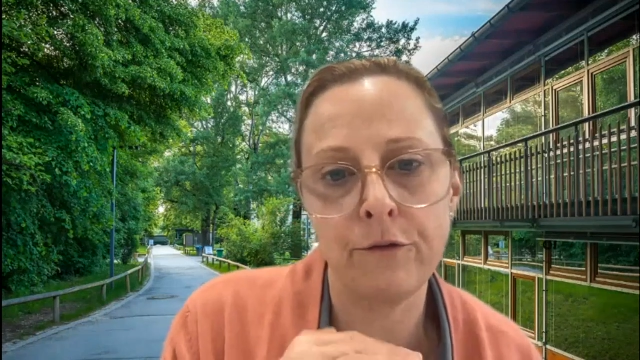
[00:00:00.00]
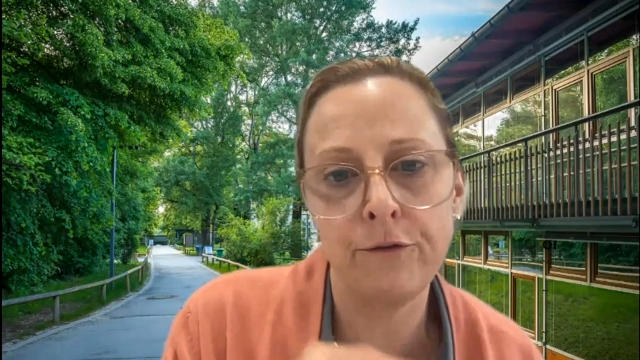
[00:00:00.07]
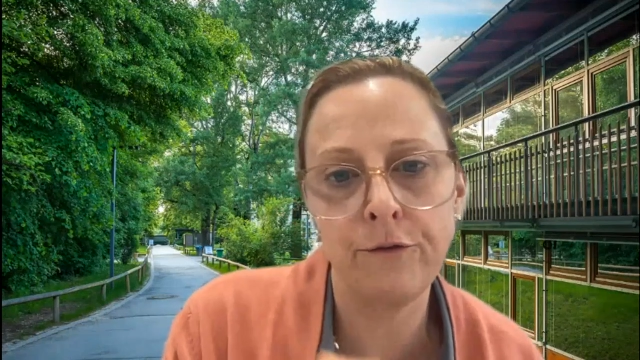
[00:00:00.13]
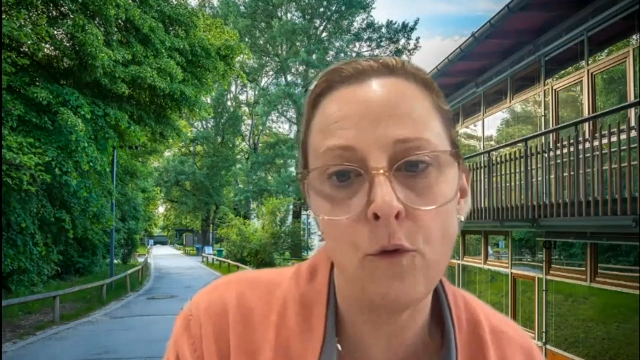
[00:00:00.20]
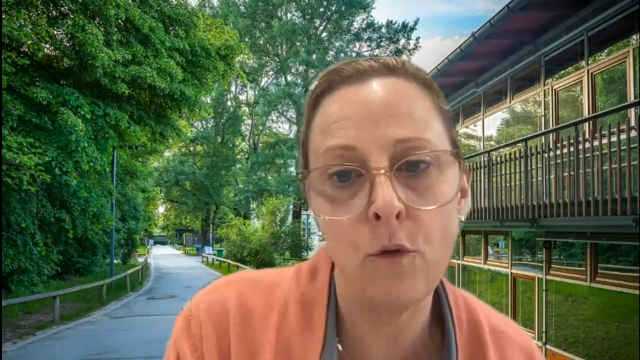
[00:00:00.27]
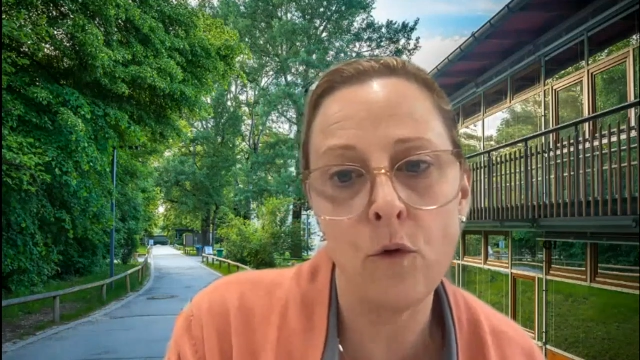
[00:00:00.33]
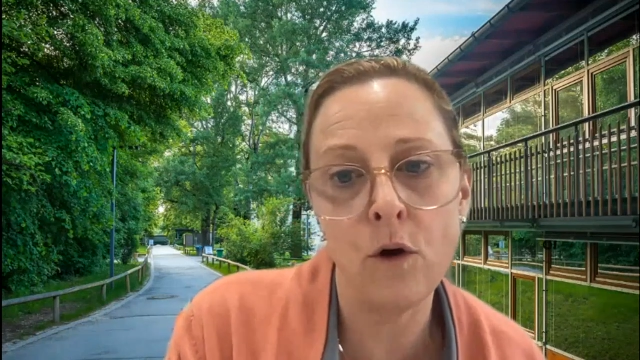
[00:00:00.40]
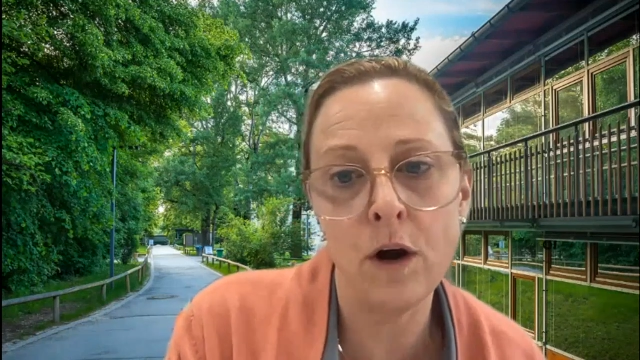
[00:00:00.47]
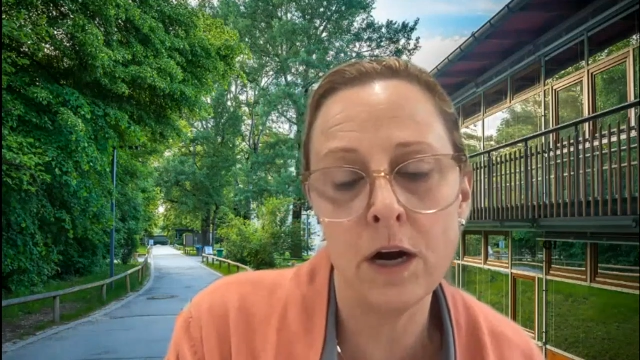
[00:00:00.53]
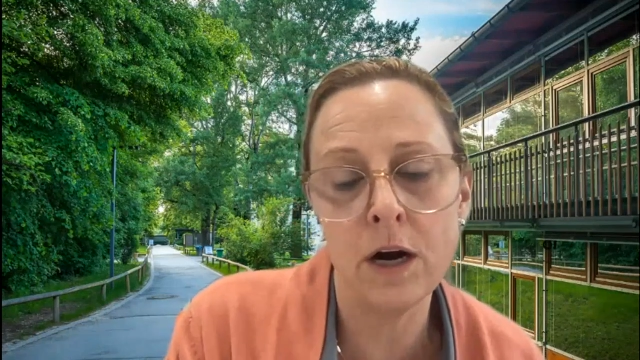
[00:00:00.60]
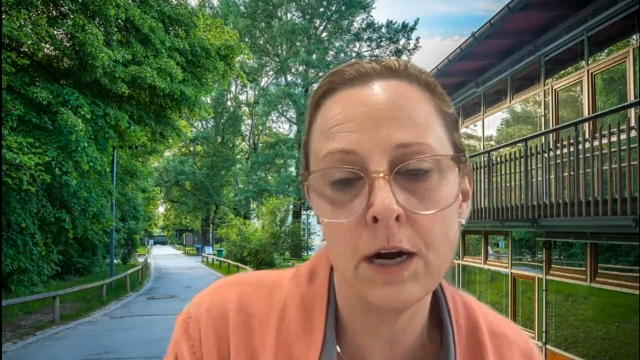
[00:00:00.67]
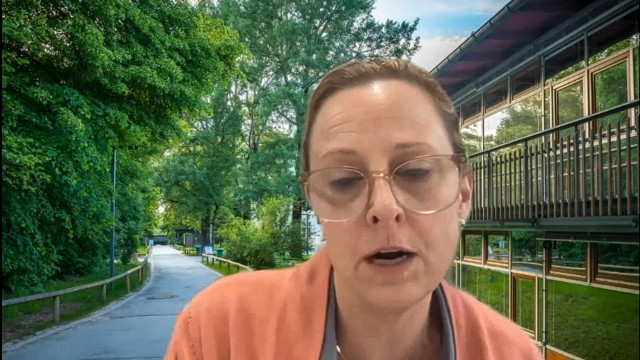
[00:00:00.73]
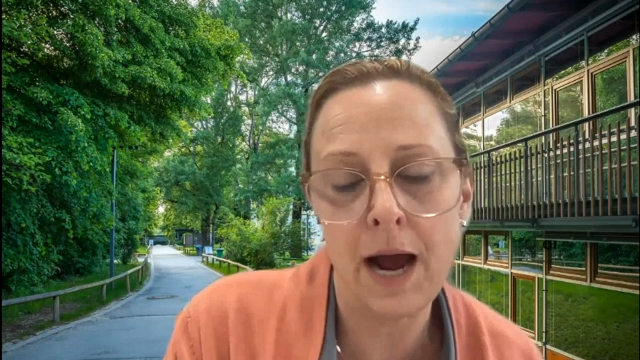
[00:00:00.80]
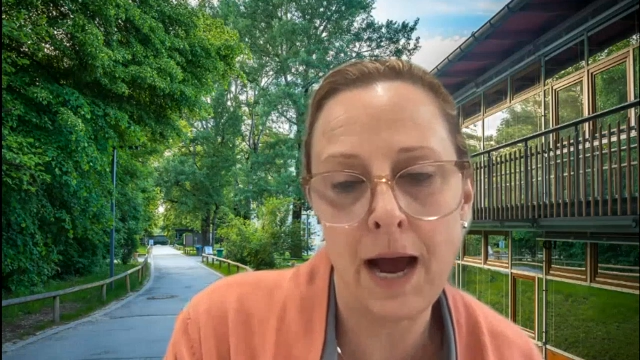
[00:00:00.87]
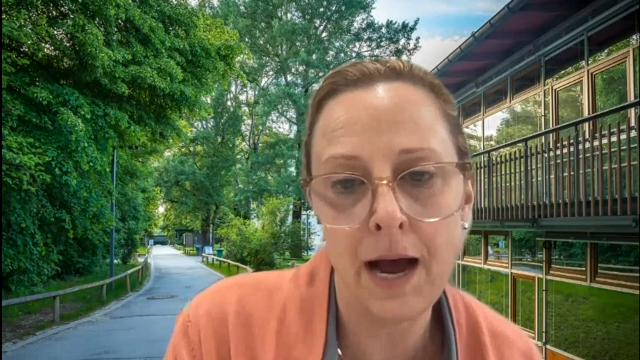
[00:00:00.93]

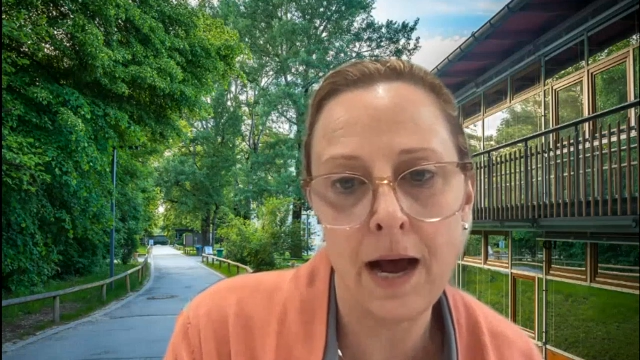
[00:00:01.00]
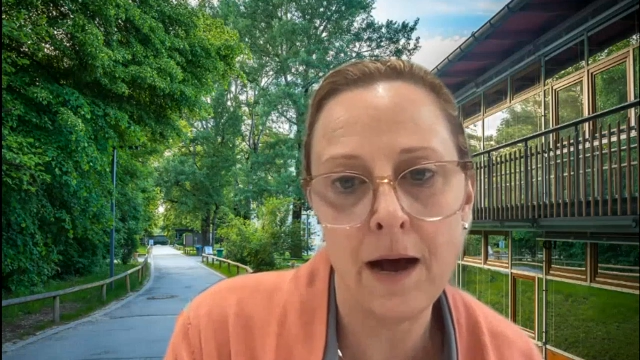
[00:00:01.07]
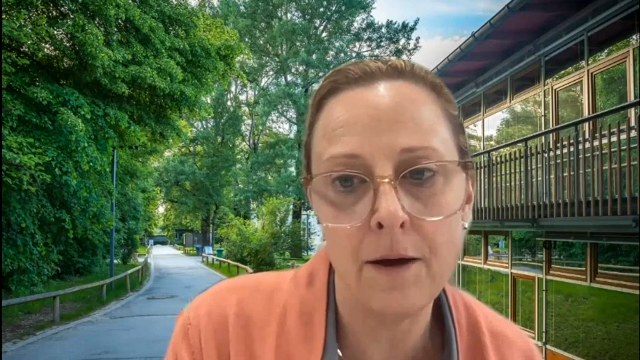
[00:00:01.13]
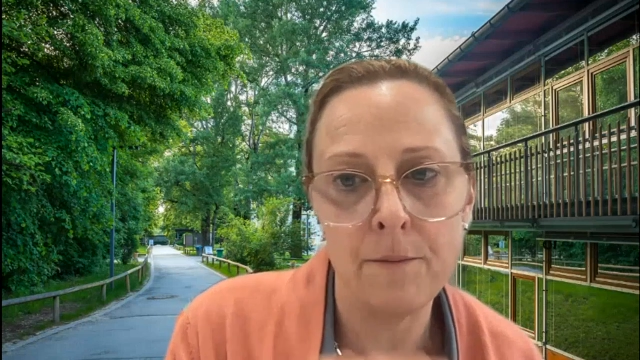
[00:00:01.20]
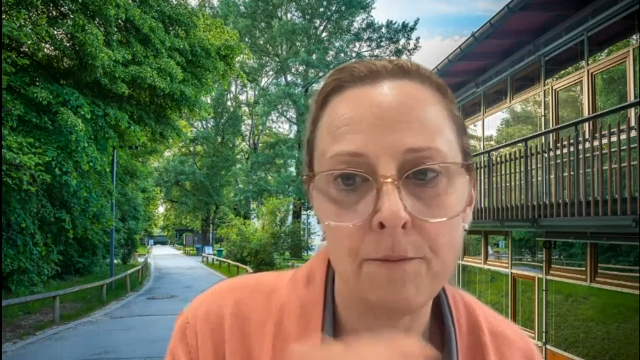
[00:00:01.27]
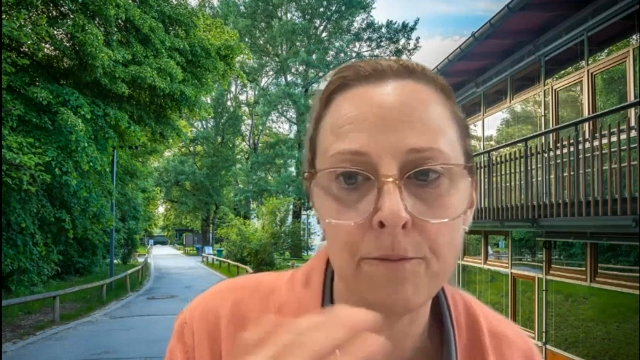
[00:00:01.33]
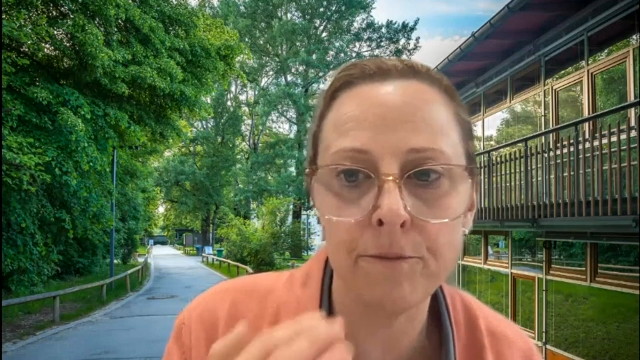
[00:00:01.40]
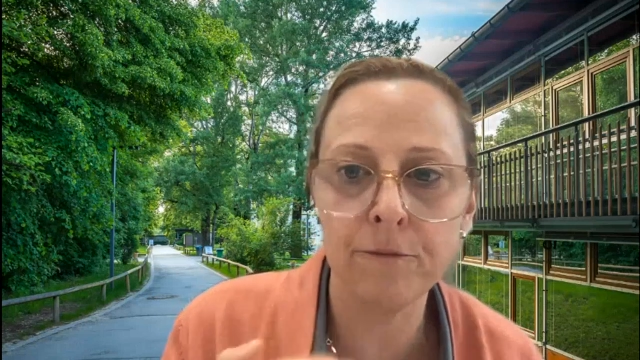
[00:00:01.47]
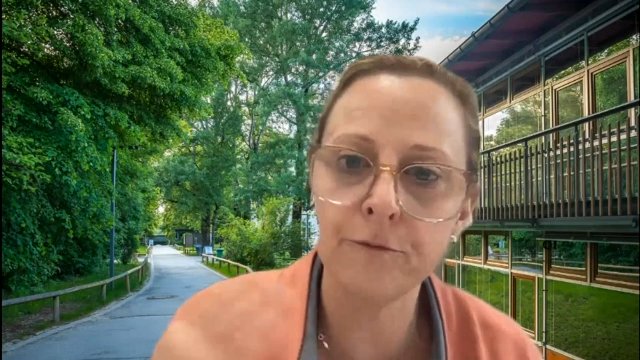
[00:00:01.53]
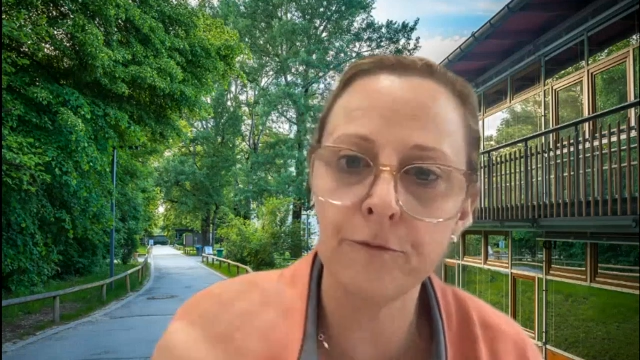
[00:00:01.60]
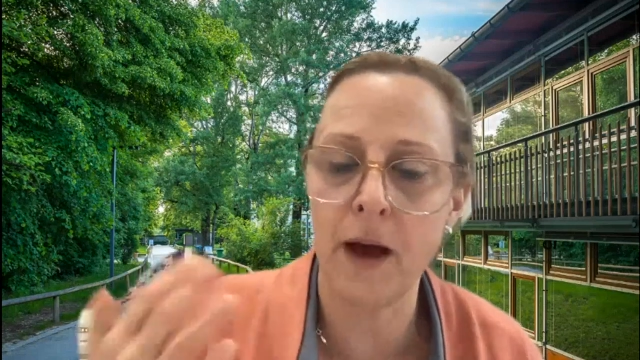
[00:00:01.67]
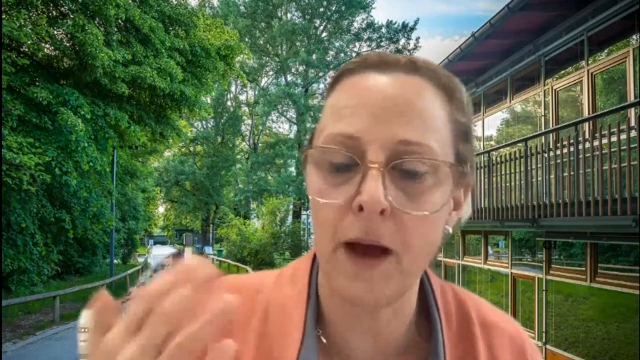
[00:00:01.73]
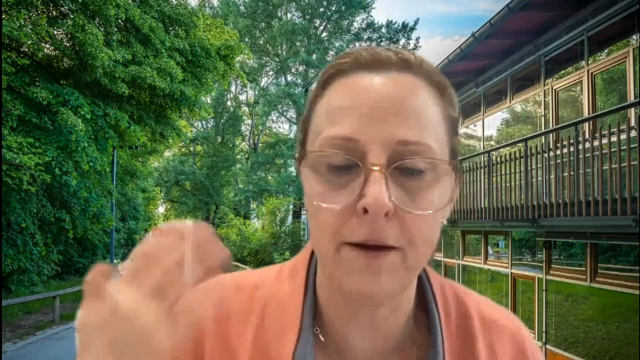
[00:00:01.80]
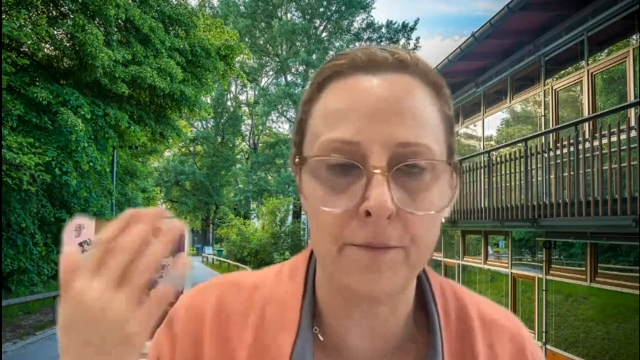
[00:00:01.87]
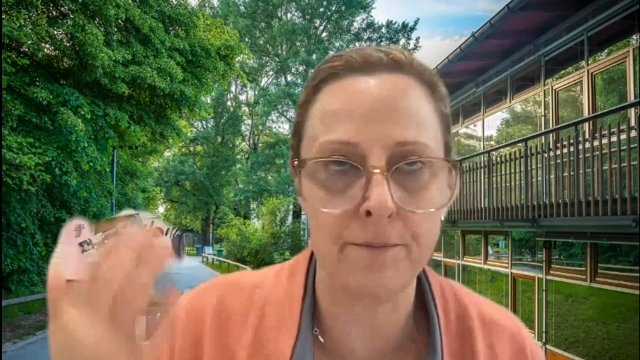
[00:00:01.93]
for
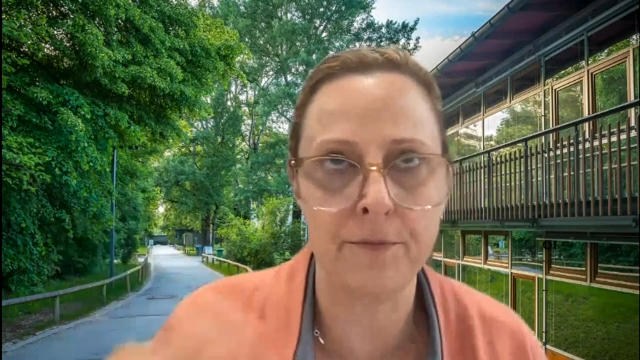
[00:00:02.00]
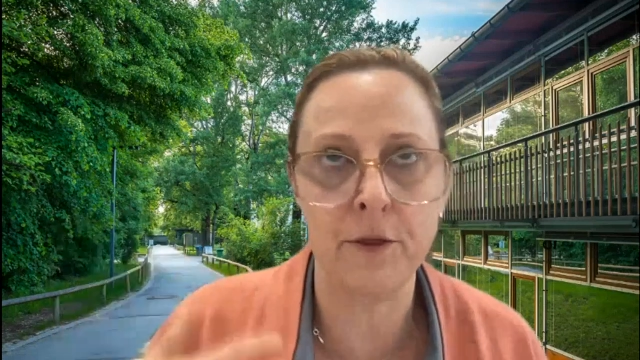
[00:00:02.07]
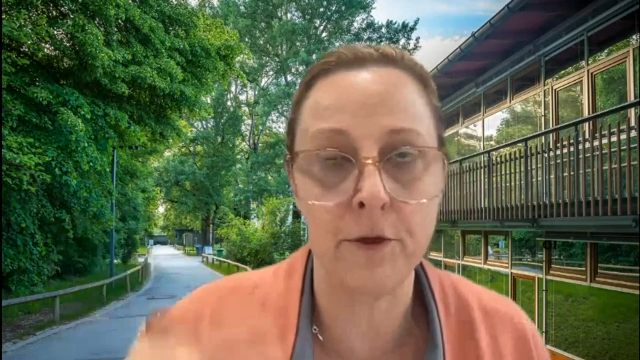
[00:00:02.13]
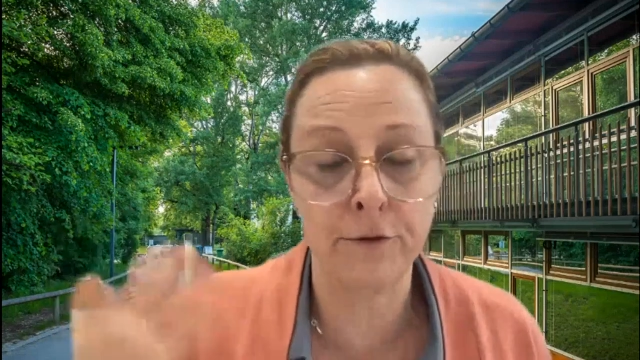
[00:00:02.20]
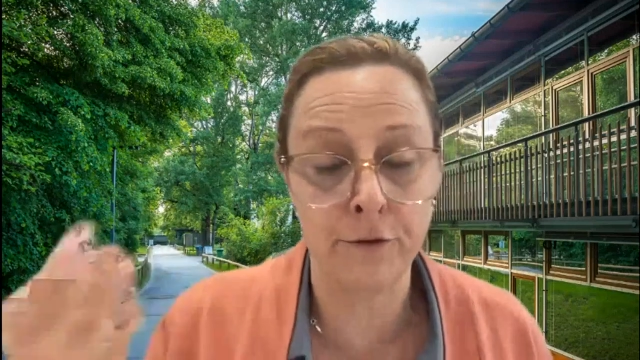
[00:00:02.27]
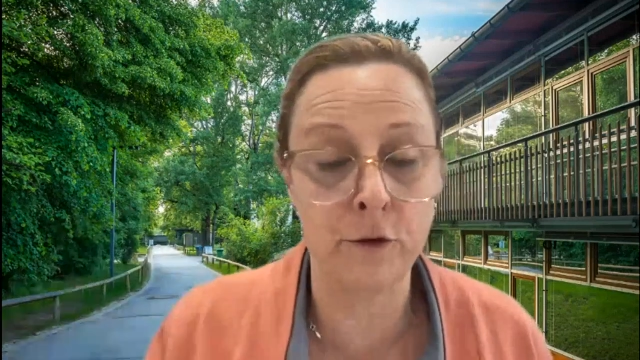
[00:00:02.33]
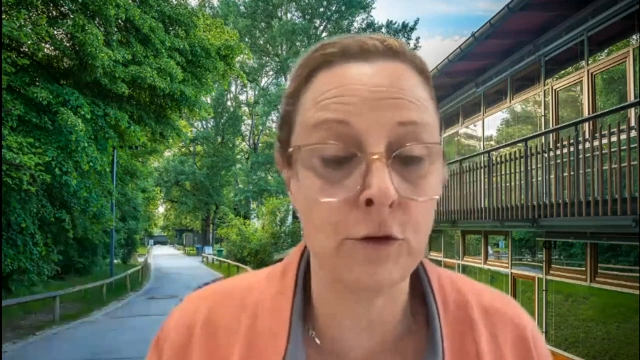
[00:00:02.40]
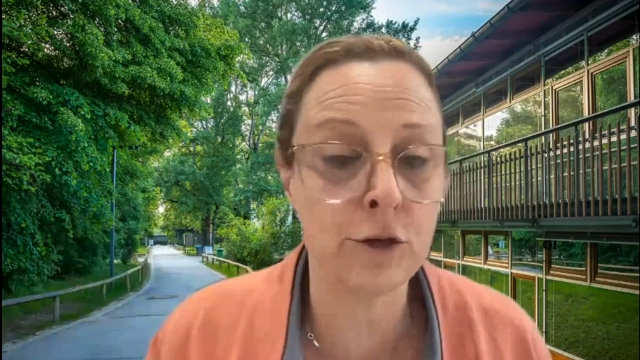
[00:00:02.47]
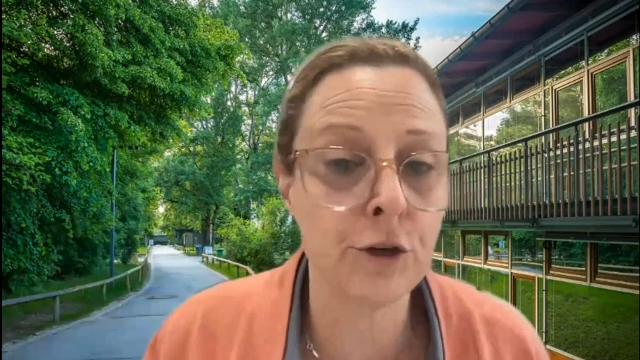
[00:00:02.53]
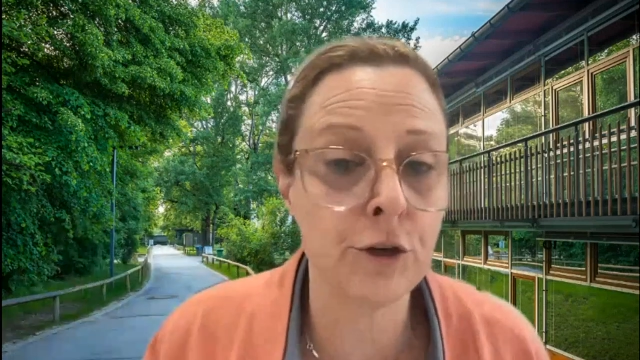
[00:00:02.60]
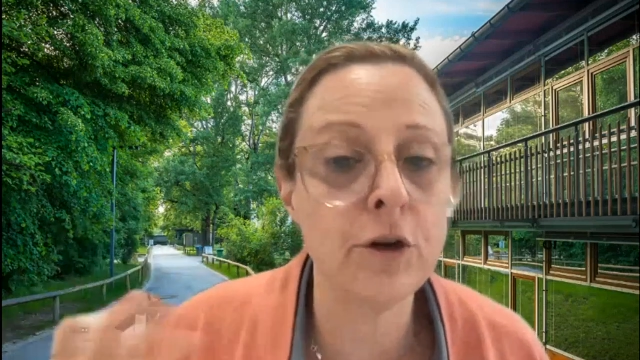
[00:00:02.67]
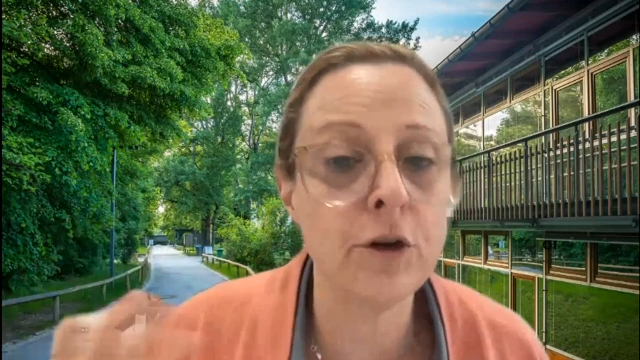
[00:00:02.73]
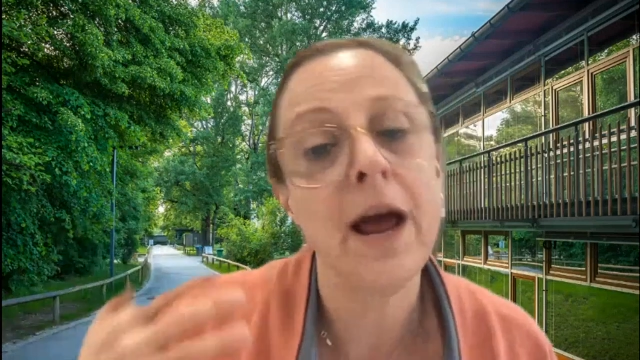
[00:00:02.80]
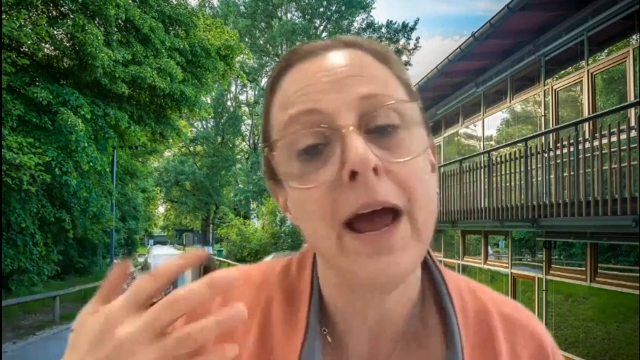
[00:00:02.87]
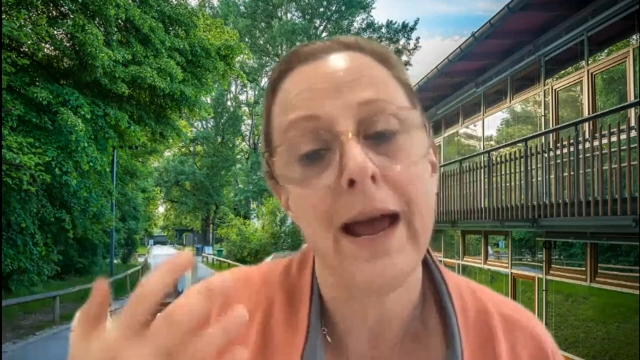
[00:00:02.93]
the
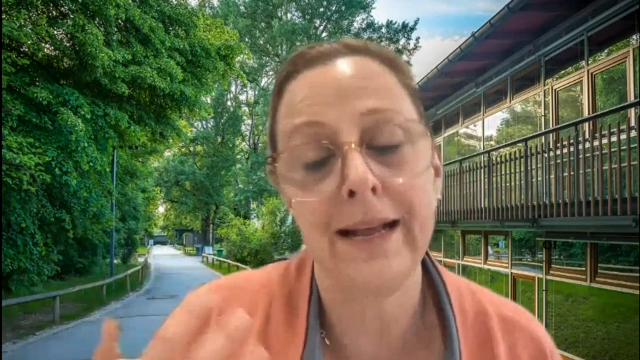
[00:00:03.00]
future,